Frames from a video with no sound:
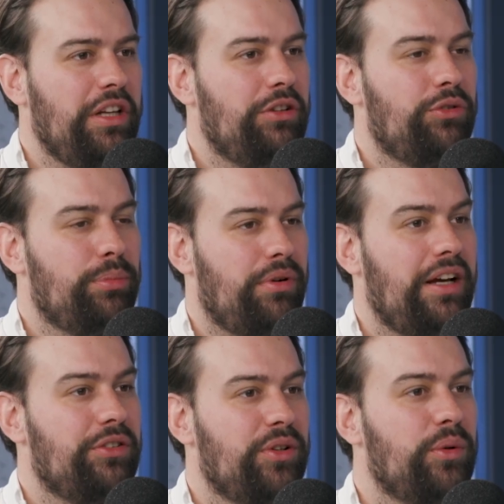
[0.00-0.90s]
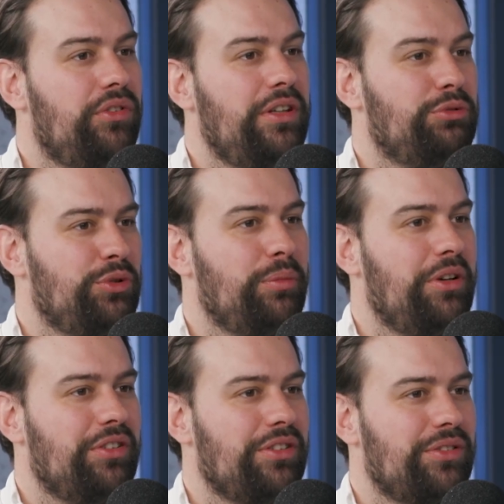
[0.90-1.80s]
need to price those CO2
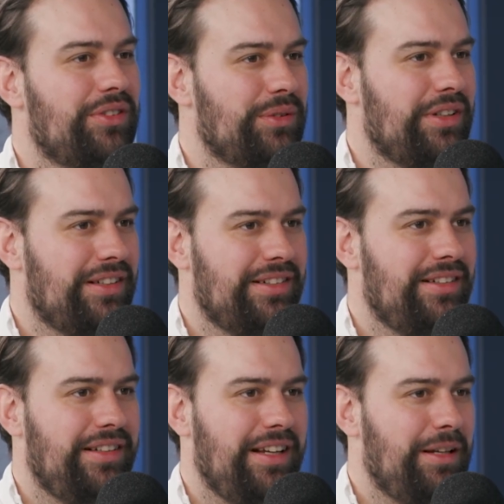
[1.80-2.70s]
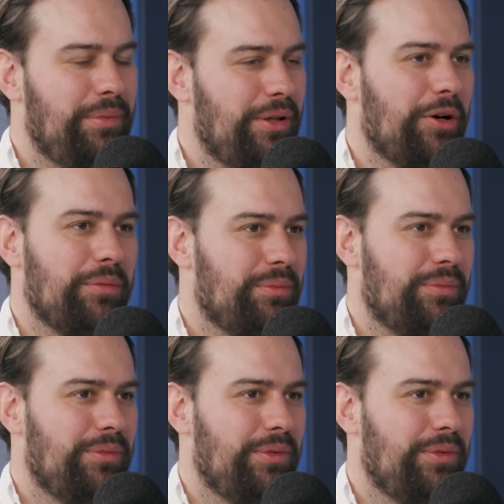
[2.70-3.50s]
emissions so that they become